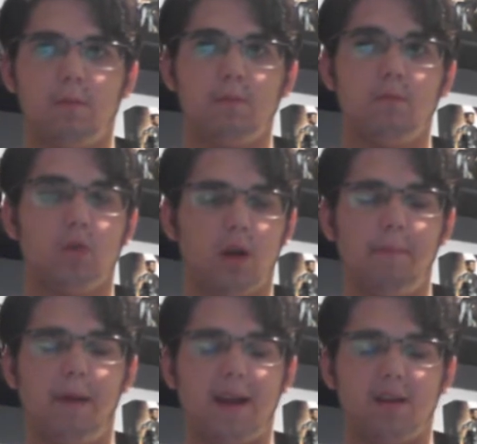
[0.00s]
will come
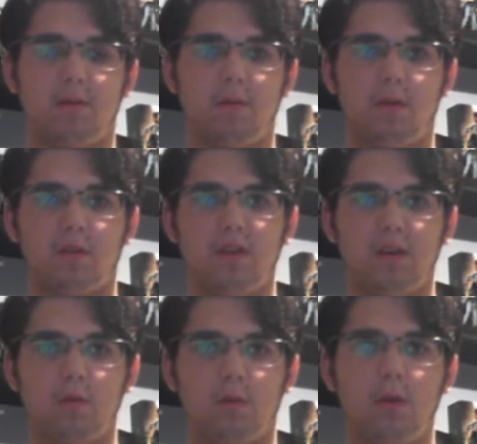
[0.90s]
back in a further
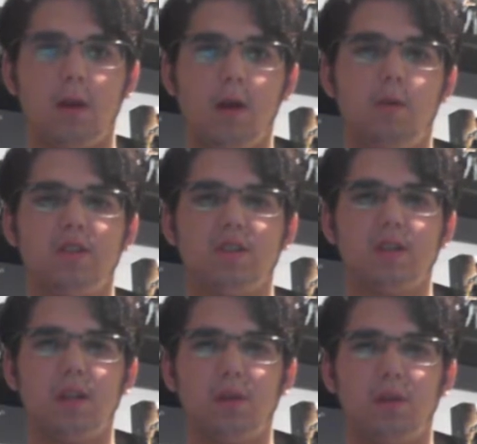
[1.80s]
sequel, which is
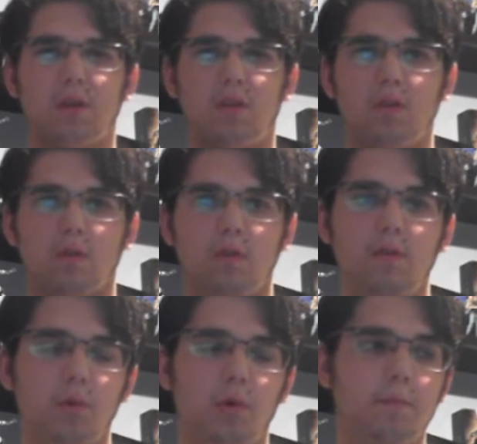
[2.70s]
another thing too. This
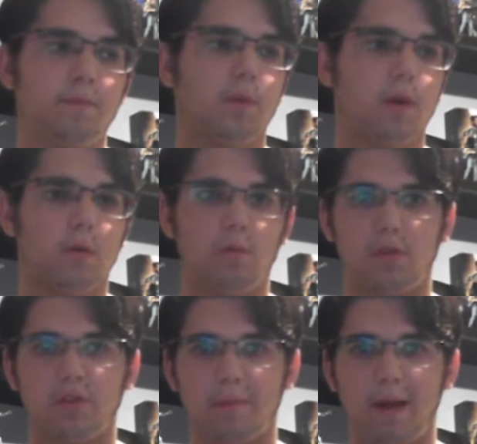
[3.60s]
film
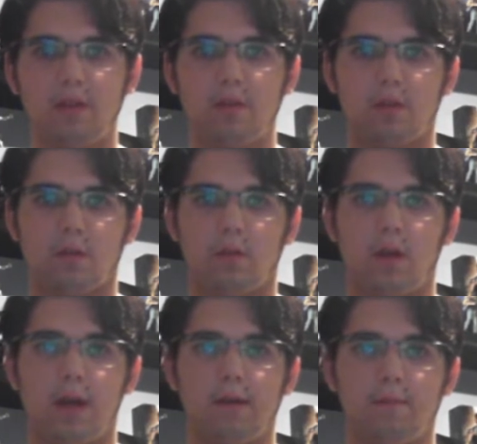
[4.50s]
was amazing,
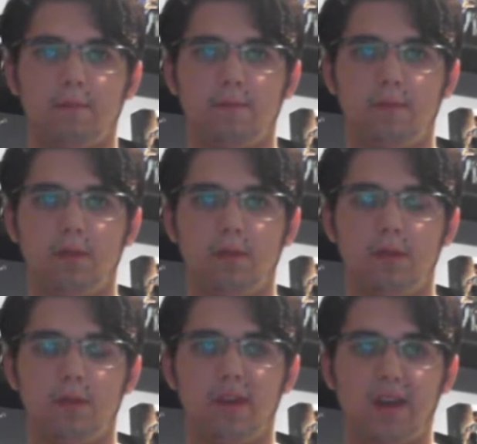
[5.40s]
okay?
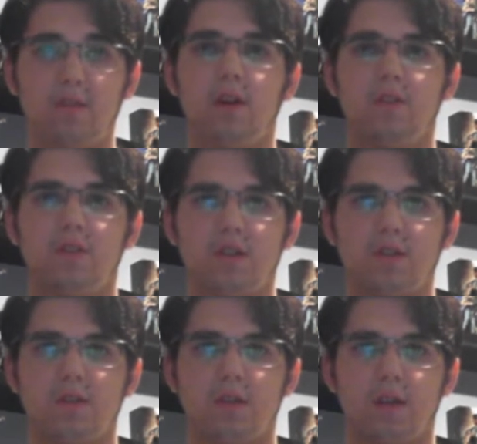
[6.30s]
Zack Snyder's
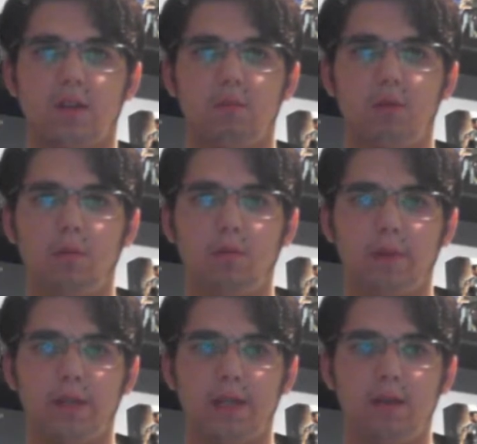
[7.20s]
Justice League is
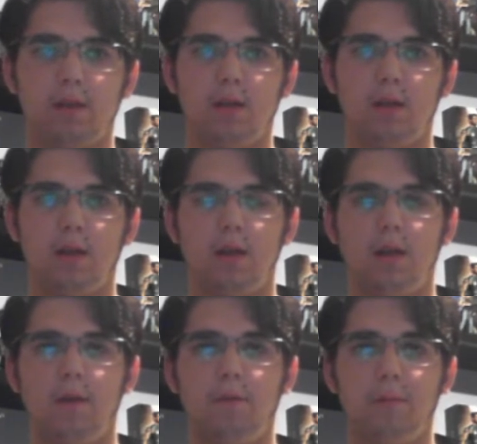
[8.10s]
probably,
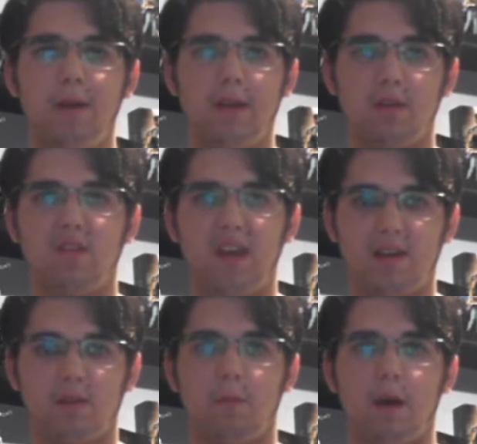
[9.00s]
for me, the
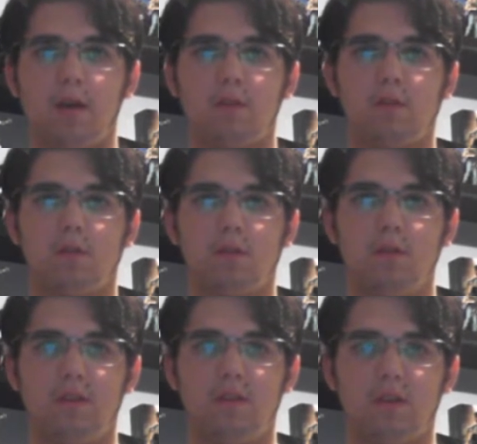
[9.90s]
second best
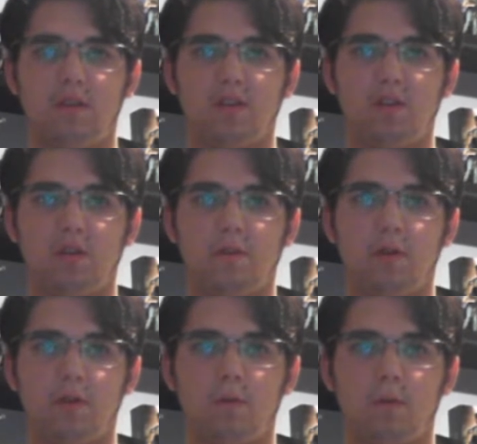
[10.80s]
DC Extended
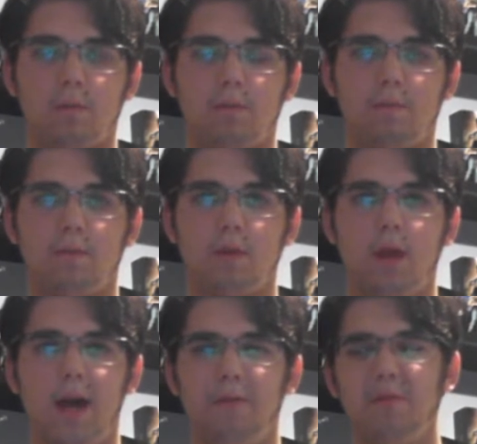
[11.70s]
Universe film.
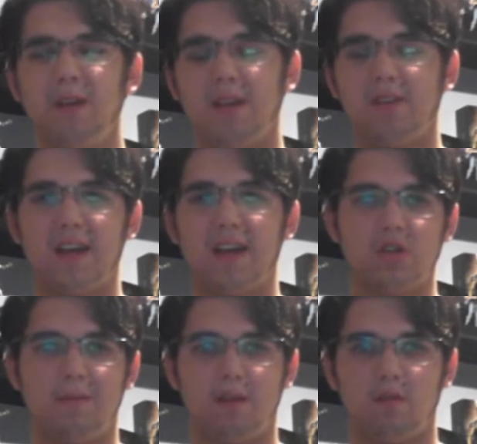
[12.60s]
For me, it's
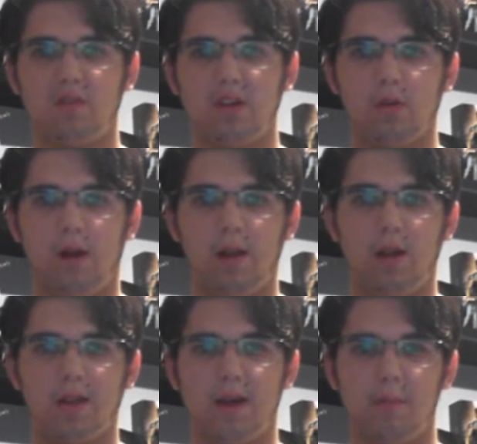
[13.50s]
actually Man of Steel. I
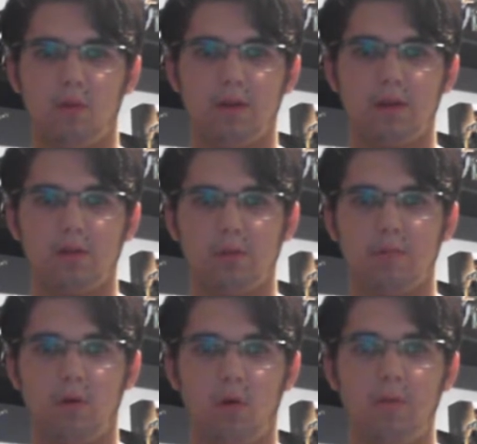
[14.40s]
like that movie a little bit
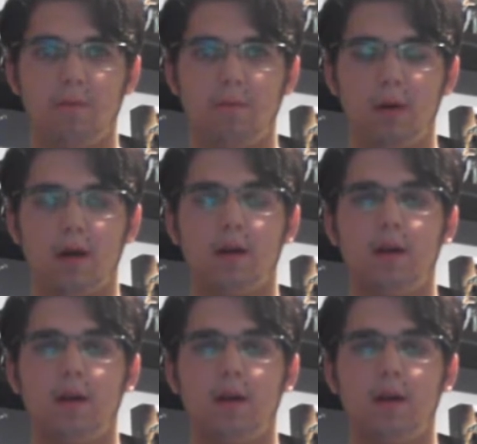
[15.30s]
more, but